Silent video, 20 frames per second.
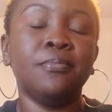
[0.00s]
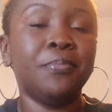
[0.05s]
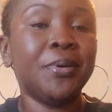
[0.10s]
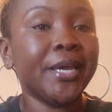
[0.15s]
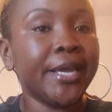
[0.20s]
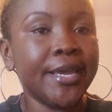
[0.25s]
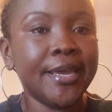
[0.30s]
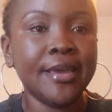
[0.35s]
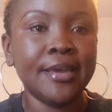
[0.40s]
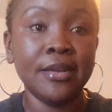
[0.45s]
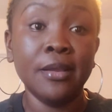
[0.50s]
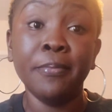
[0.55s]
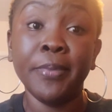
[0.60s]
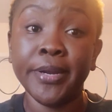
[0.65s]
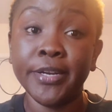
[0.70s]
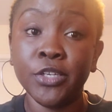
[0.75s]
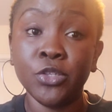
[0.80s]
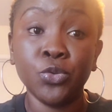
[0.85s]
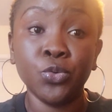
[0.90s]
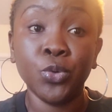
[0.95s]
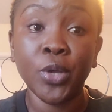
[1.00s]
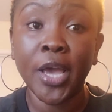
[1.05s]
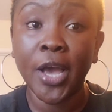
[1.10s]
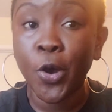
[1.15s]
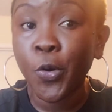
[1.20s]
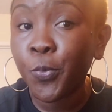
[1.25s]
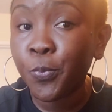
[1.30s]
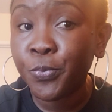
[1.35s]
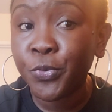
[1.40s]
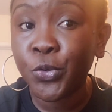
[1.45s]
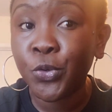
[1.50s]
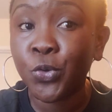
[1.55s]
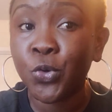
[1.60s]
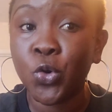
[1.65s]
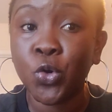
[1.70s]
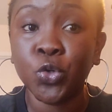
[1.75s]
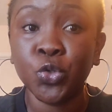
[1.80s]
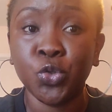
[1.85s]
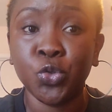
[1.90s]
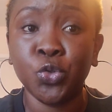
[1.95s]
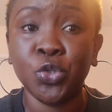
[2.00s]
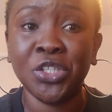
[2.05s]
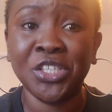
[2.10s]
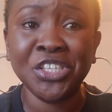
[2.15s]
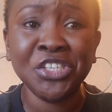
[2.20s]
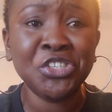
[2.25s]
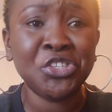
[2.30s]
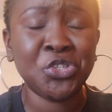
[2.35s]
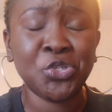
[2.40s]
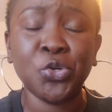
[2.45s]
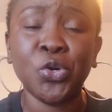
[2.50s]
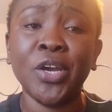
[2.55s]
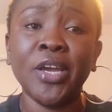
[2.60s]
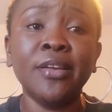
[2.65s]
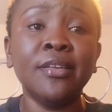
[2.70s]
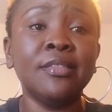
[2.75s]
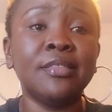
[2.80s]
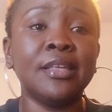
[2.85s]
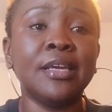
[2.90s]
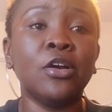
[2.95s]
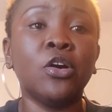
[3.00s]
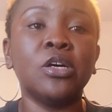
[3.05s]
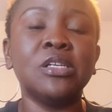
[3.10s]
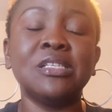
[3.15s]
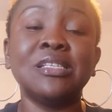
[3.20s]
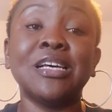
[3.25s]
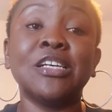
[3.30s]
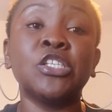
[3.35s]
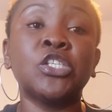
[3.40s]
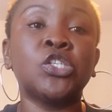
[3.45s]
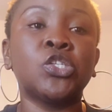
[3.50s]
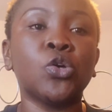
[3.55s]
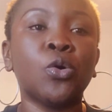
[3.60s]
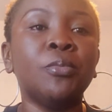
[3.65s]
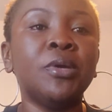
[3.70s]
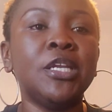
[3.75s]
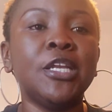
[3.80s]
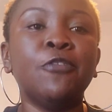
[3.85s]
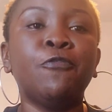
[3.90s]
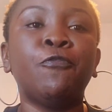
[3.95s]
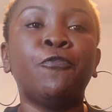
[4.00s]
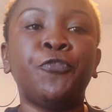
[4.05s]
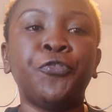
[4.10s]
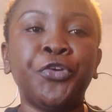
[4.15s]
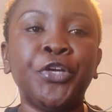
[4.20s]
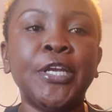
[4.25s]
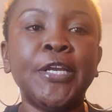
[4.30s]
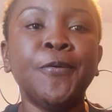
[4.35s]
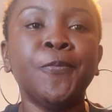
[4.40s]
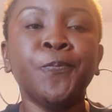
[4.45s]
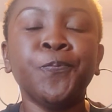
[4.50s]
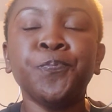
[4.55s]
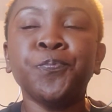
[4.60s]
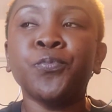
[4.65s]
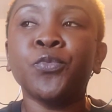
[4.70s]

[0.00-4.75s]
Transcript: pay anybody to help you or to teach you or anything, because there are so many free